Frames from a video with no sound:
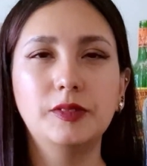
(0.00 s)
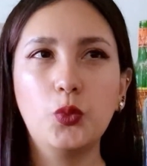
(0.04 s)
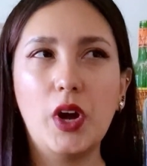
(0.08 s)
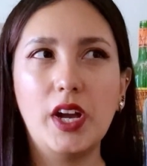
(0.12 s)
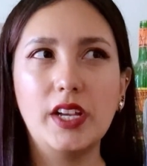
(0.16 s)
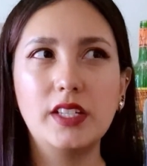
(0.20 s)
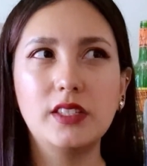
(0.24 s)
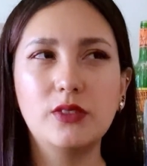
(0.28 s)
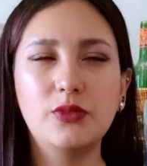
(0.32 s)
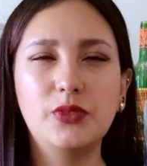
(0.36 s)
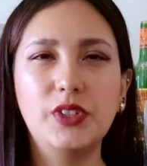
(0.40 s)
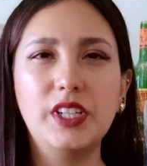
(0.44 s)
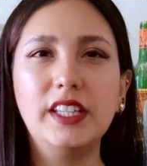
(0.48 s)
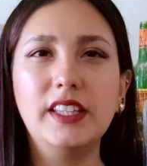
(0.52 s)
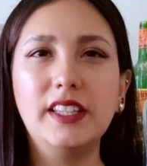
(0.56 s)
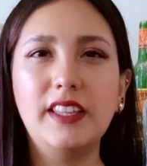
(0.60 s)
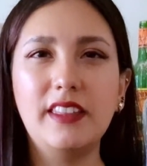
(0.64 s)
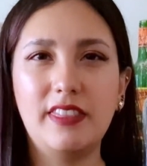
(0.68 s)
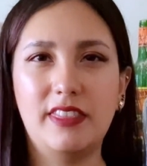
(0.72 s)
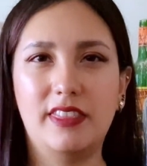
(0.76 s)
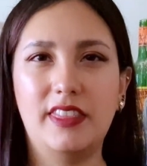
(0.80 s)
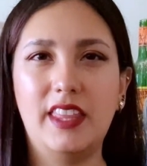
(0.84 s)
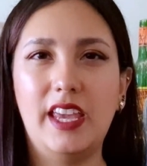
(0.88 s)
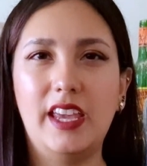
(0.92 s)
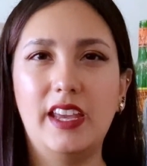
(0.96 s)
was really
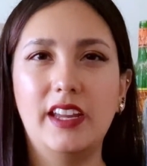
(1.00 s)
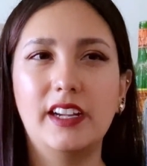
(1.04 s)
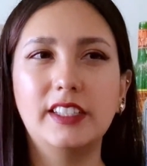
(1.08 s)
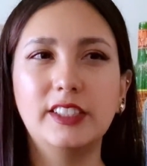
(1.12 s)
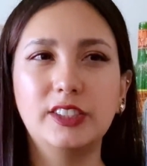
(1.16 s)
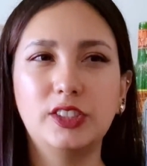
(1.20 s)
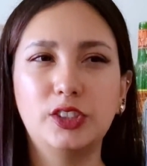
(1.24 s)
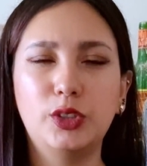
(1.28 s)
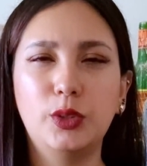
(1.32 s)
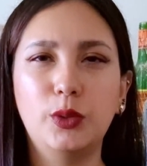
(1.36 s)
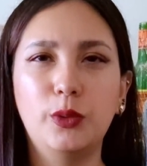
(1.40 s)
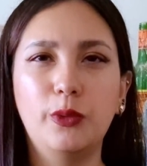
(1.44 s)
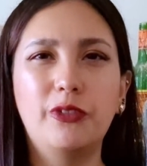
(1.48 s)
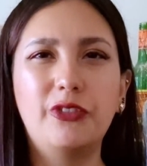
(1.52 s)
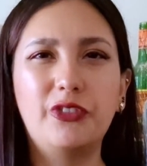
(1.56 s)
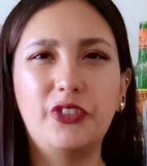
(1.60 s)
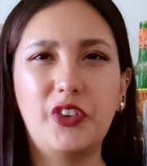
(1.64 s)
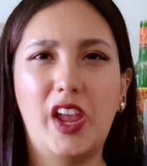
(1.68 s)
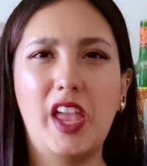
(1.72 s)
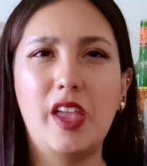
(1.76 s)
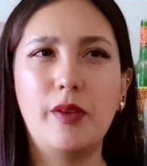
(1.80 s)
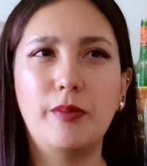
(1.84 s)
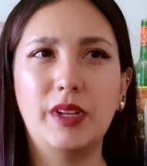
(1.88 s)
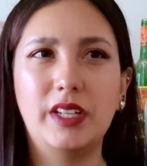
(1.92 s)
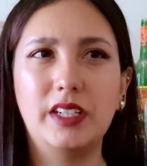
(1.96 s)
there to
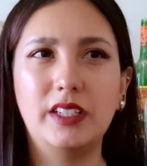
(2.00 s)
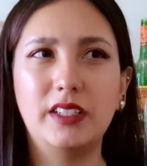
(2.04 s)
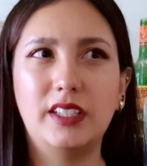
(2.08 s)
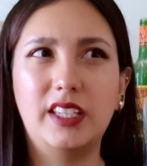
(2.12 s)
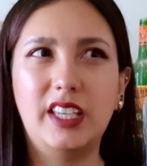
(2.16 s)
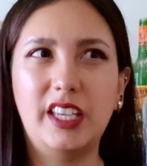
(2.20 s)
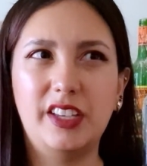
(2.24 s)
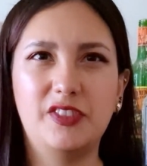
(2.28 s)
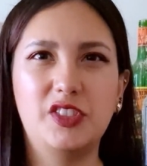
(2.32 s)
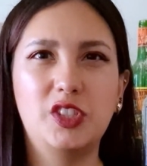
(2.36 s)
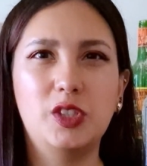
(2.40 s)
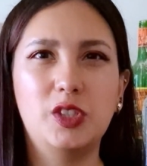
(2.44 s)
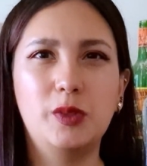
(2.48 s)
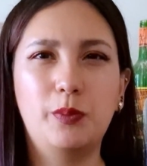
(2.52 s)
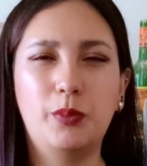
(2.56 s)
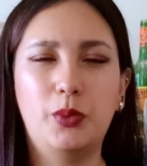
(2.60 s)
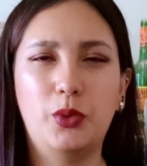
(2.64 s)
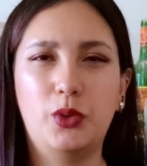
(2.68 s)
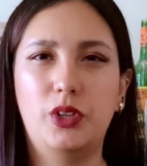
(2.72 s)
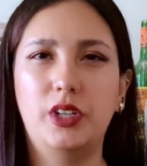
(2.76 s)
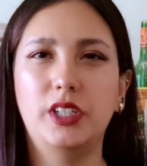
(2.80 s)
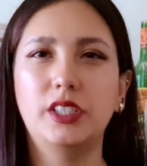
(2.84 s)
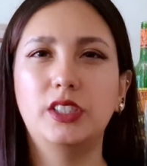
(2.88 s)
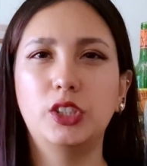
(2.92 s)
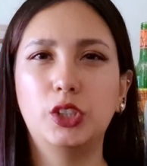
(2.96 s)
frame and give
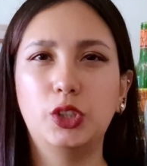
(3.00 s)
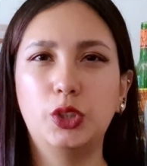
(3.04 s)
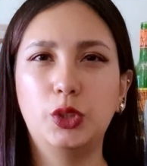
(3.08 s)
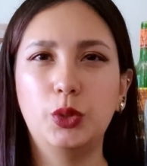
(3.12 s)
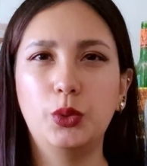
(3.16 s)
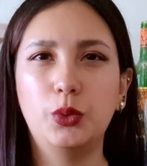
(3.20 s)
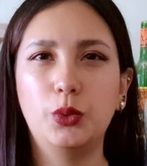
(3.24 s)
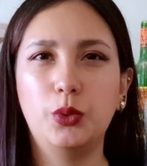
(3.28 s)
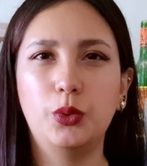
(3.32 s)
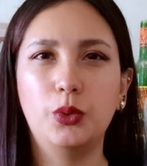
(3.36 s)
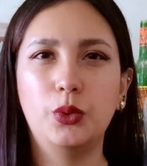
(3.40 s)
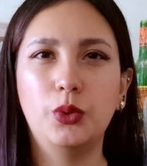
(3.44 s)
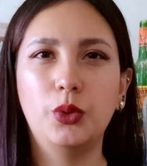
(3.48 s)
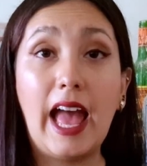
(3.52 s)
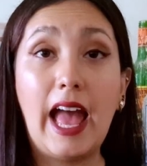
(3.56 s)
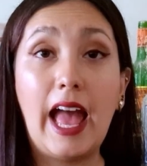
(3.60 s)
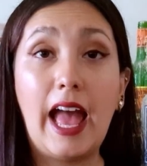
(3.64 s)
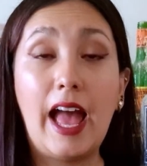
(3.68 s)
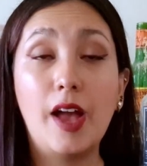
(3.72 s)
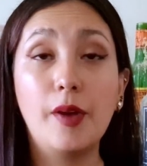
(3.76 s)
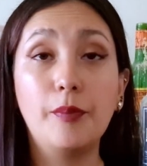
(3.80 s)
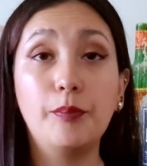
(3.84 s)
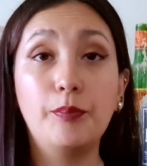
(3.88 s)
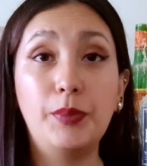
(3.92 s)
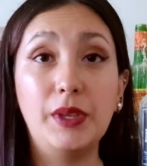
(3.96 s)
support to
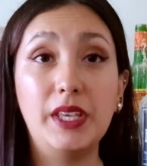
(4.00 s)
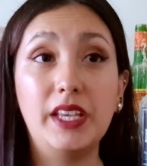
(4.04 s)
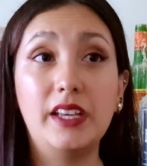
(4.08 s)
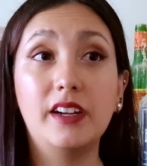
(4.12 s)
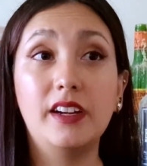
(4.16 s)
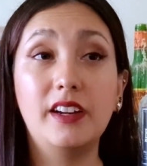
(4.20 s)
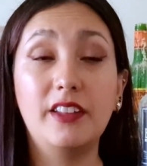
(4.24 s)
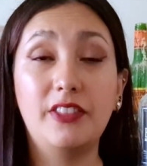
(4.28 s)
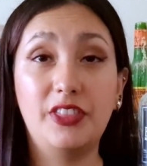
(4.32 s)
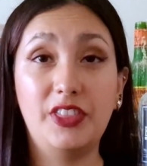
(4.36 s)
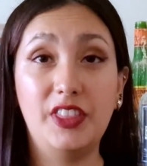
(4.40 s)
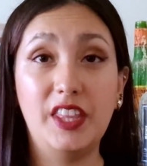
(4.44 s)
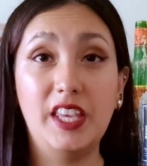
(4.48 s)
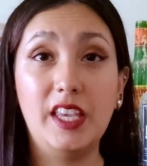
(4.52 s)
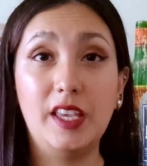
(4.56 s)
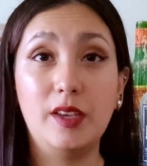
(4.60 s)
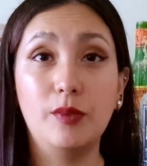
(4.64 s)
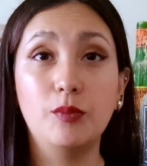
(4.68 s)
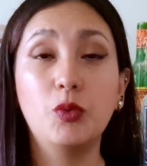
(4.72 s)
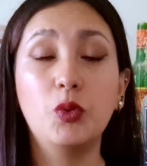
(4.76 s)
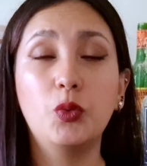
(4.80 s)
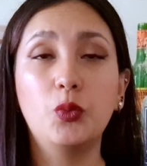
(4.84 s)
a bigger theme,